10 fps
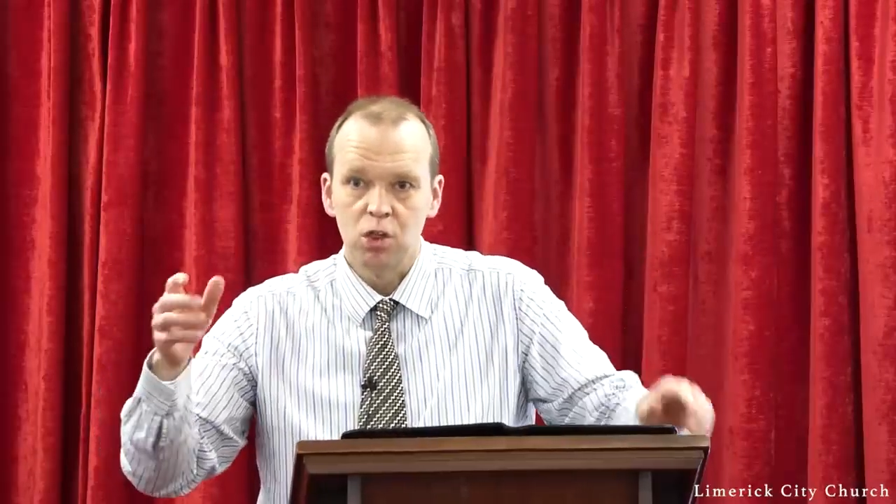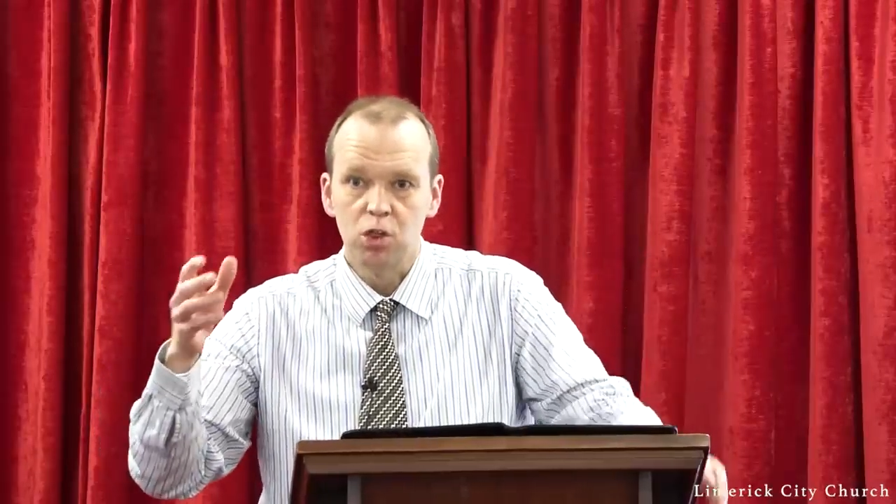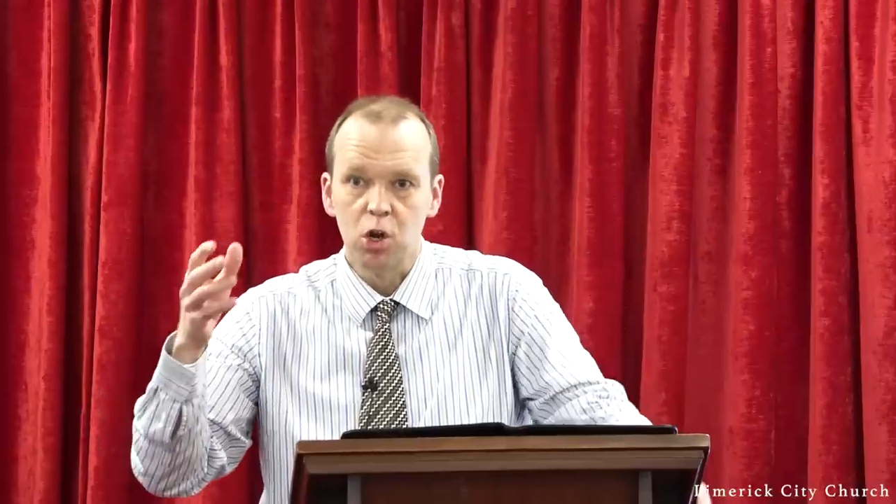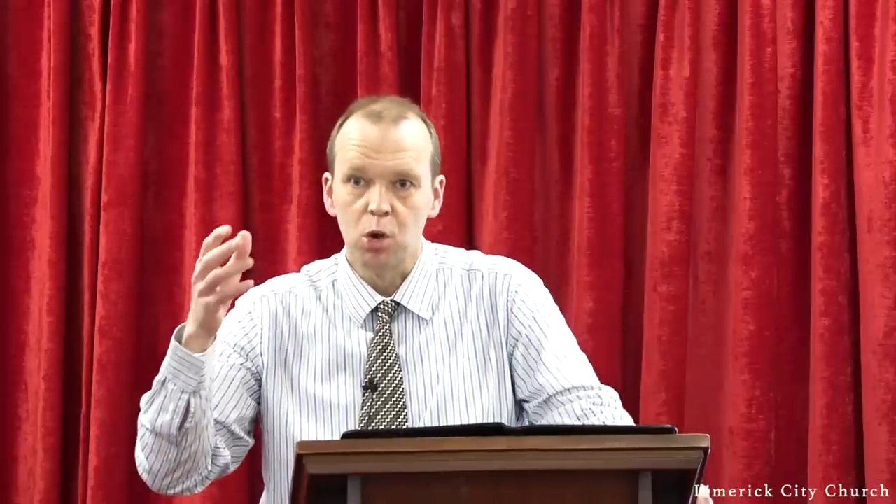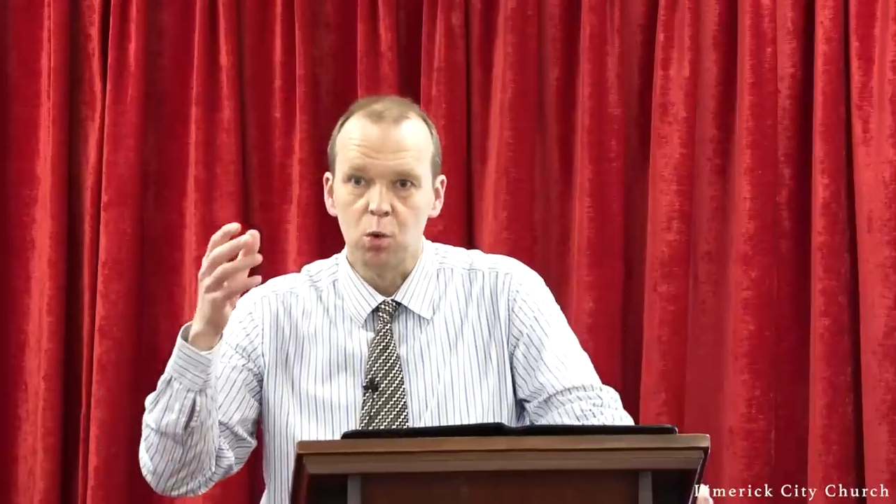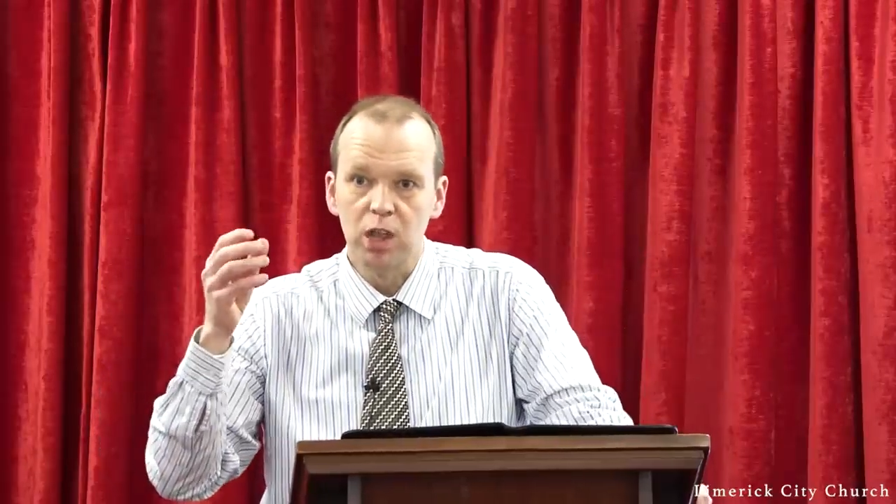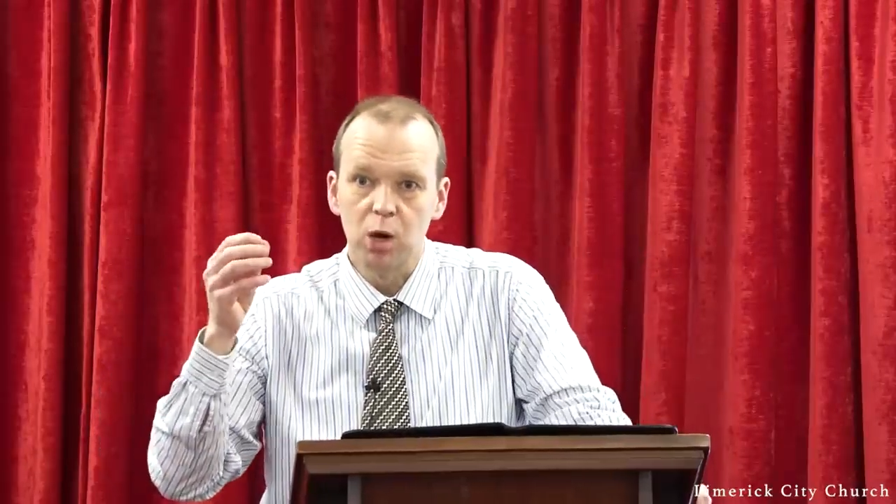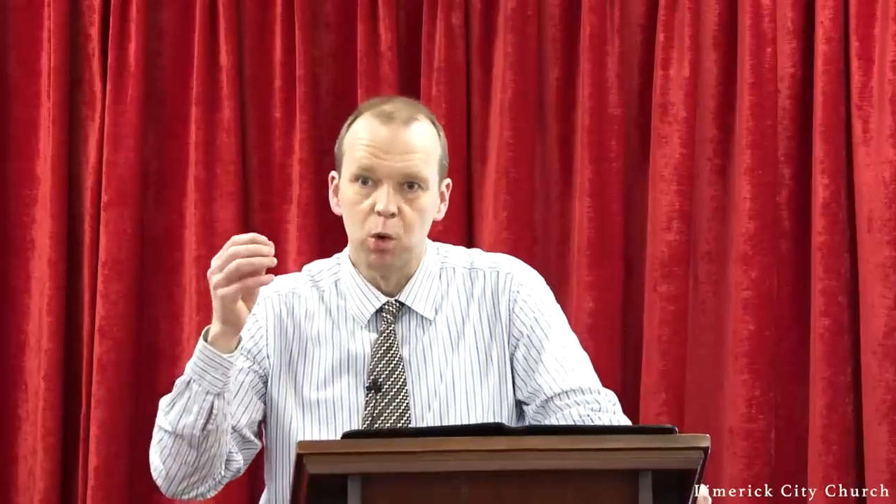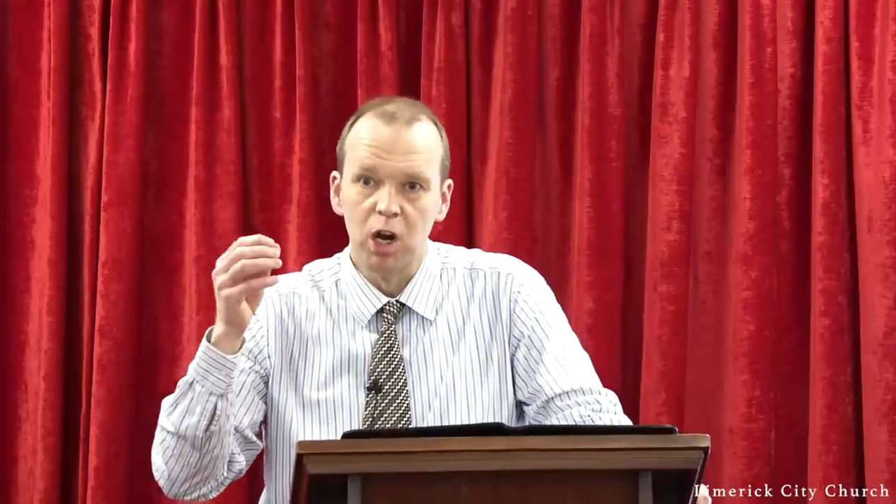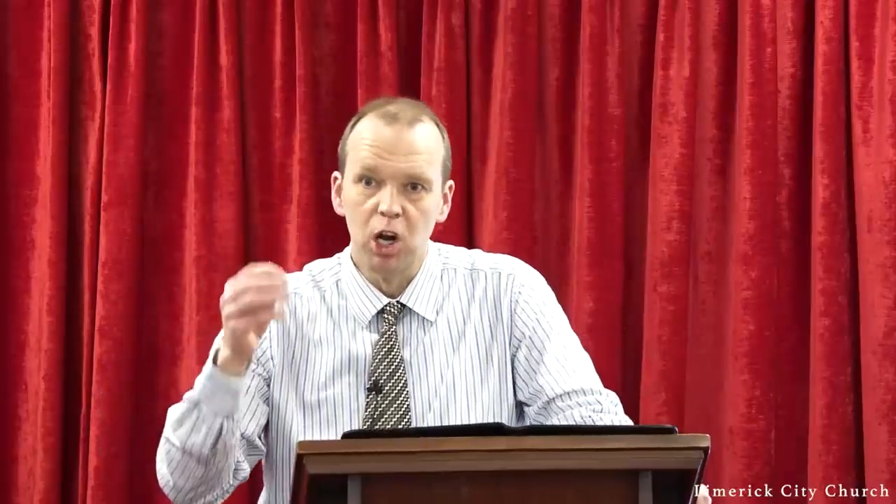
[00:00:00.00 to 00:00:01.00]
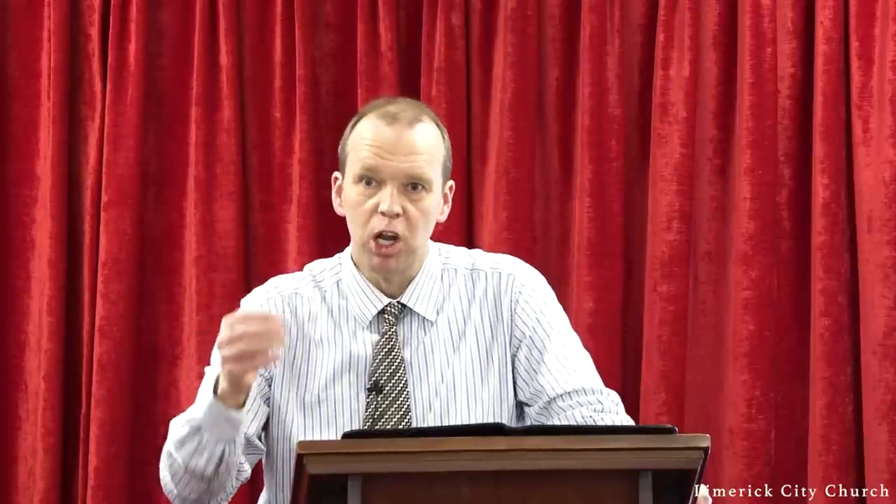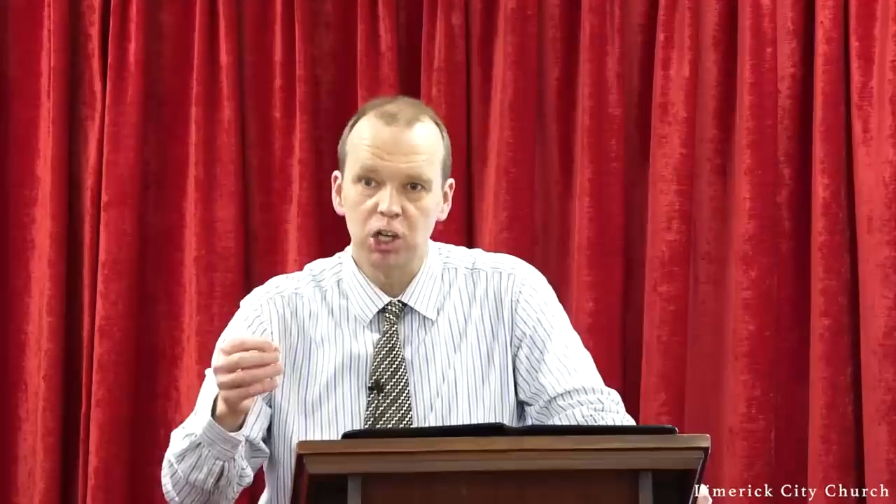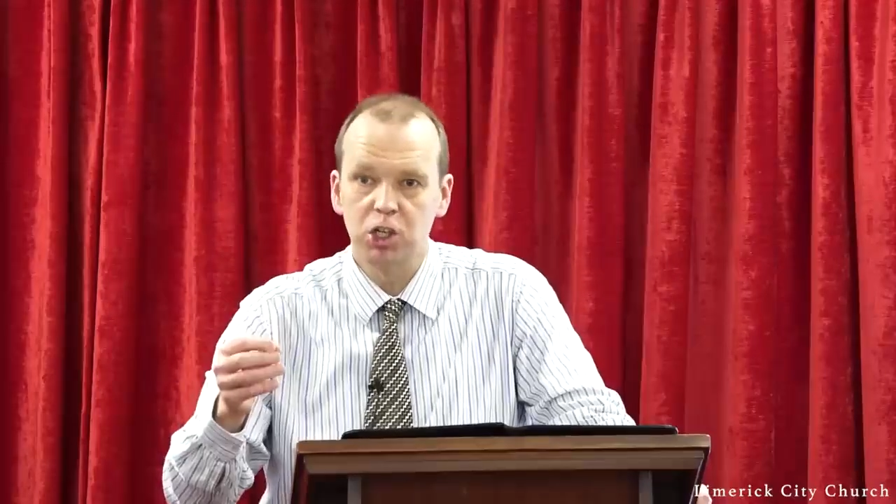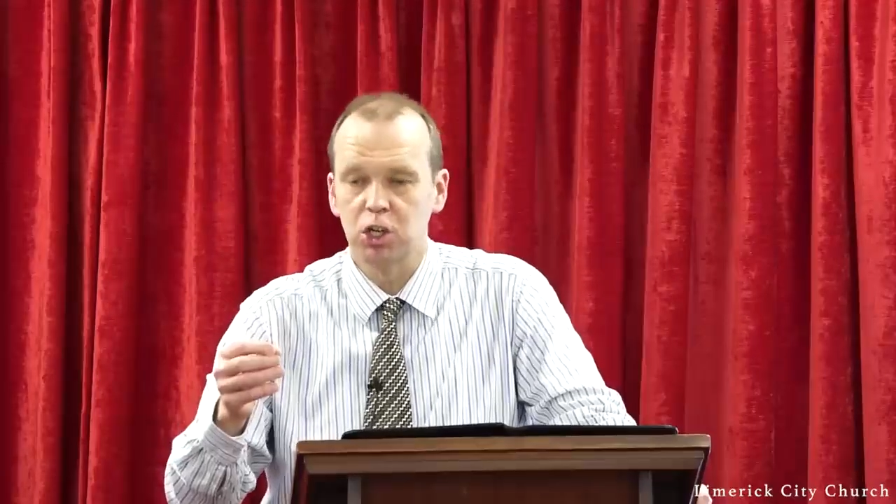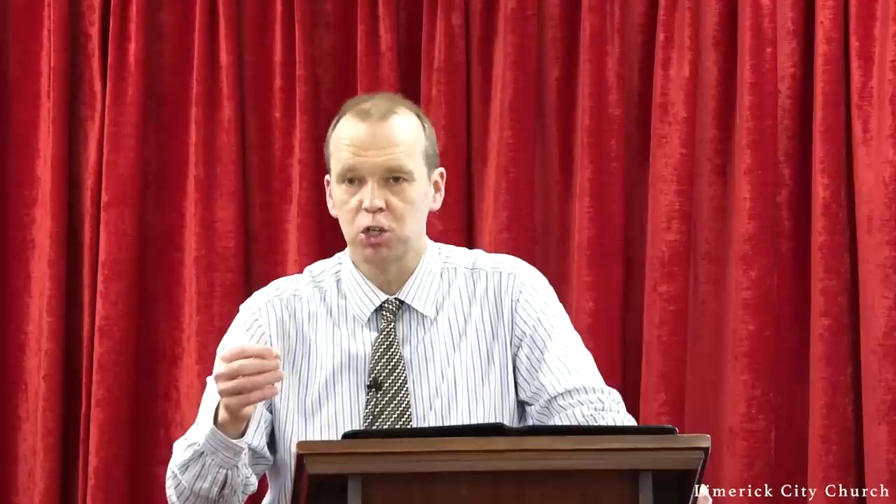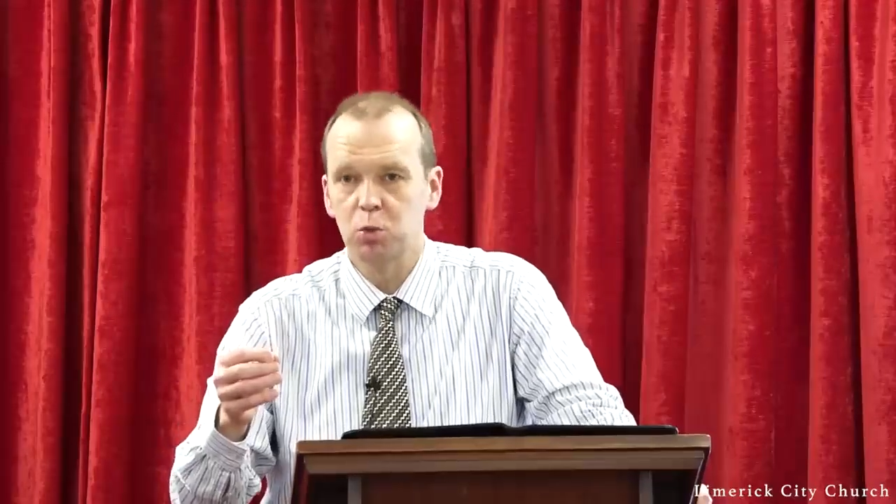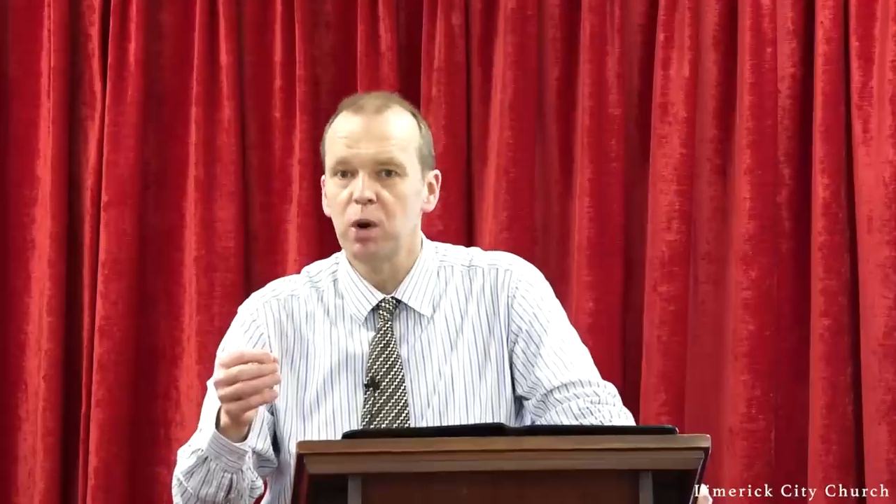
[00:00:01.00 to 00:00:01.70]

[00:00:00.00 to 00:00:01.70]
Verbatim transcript: They were luscious.